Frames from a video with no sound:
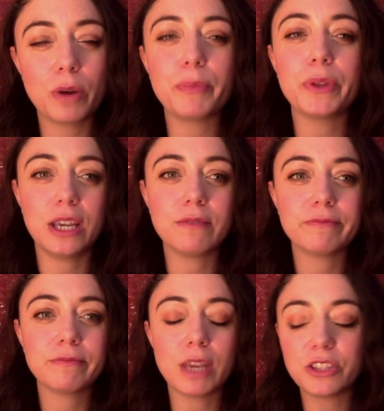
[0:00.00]
crippling.
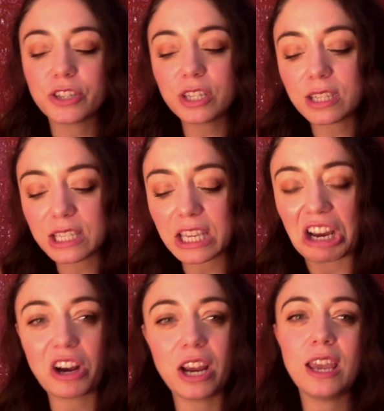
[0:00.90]
It's just
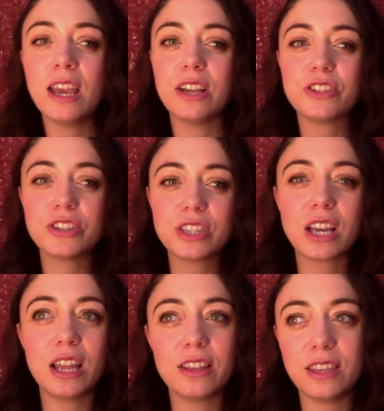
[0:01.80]
scary. It's just the
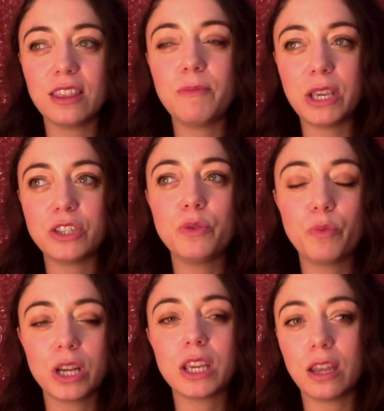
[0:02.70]
kind of thing that makes you
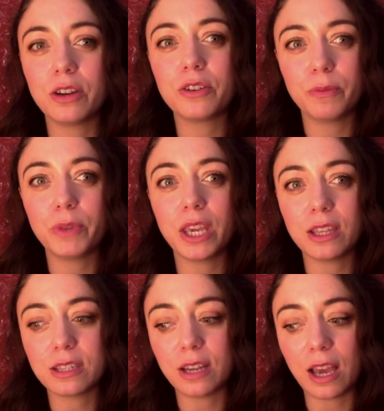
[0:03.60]
want to get under the
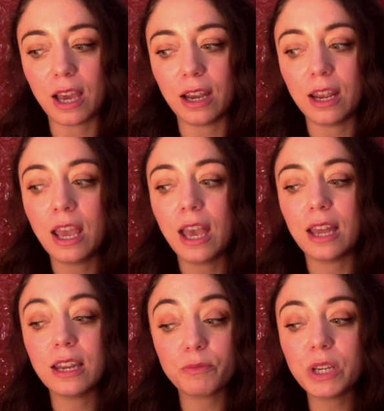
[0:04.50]
blankets and hide.
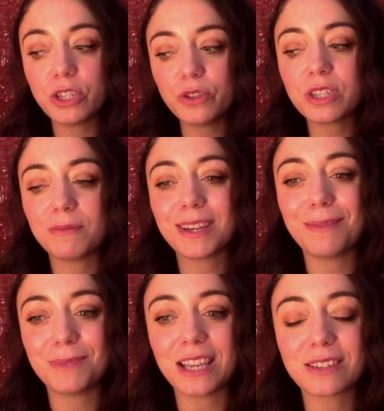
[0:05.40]
And it, we do
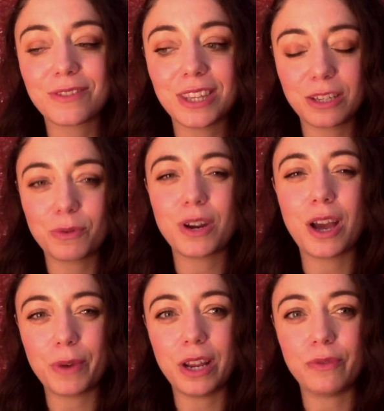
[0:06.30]
sometimes ask for things we're
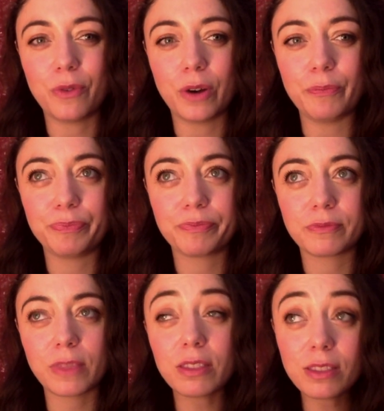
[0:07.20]
not ready for.
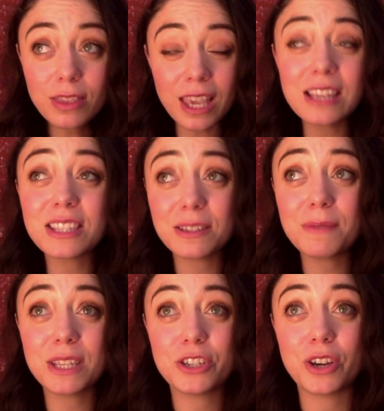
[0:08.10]
And
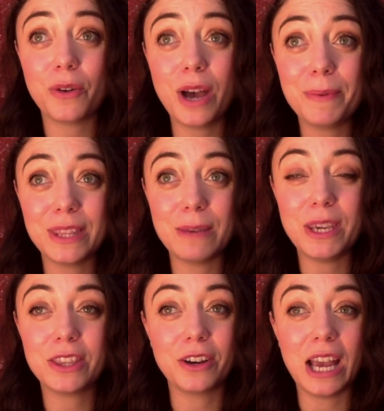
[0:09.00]
sometimes they show up and they
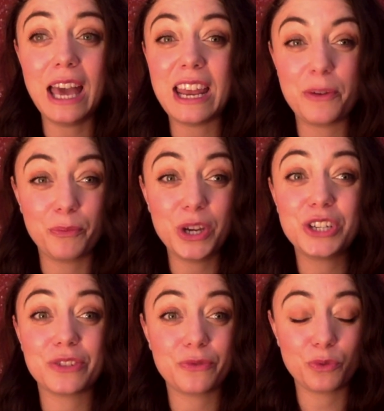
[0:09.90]
peek their head and we
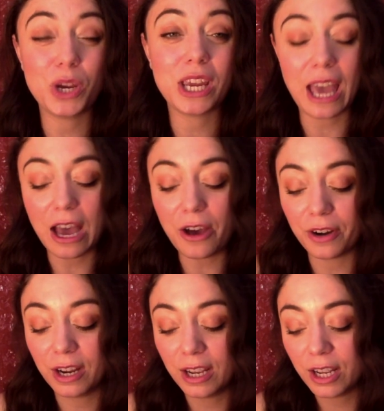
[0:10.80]
just freak
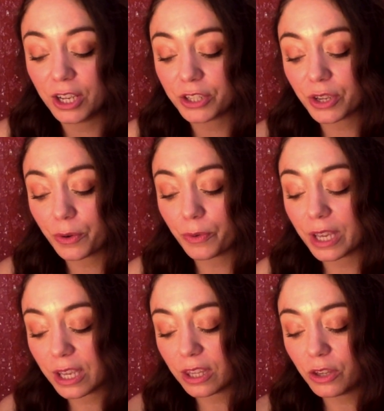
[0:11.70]
out.
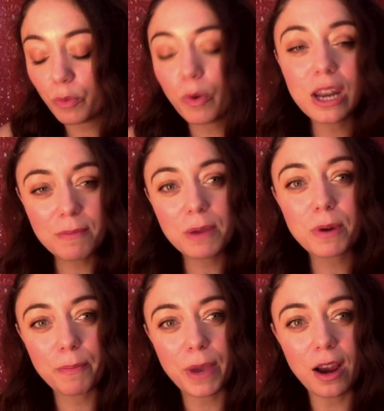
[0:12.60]
So you want to be
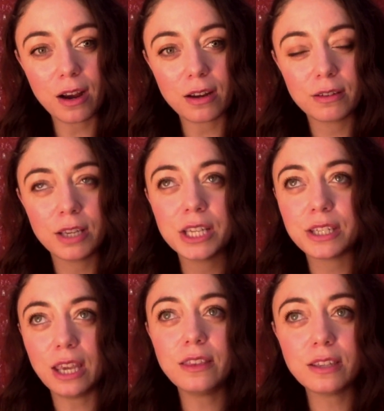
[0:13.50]
prepared.
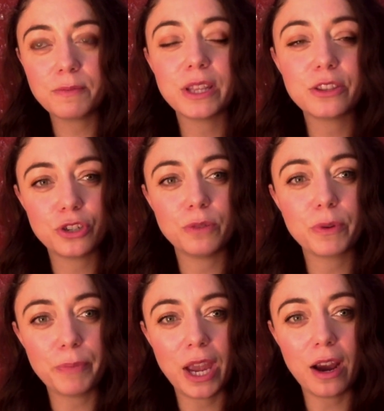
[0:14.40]
Take this month to
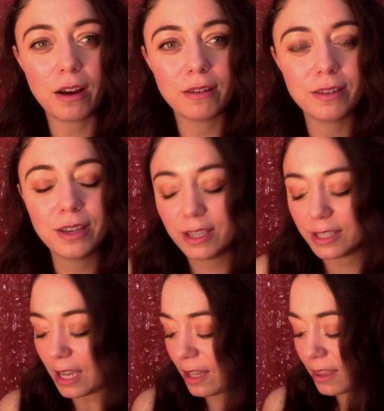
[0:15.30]
prepare.
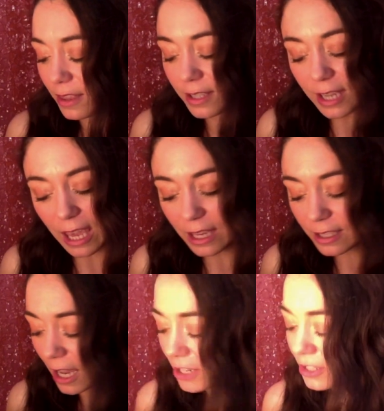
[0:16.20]
Take take
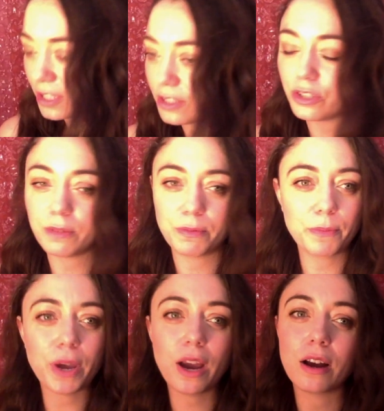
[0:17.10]
Sag season to
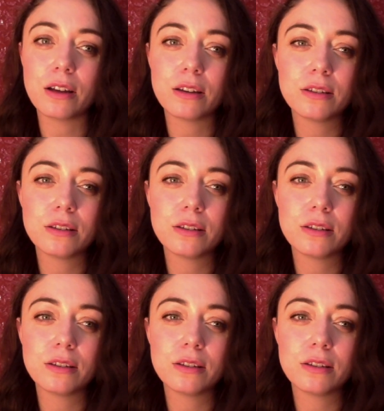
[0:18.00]
prepare.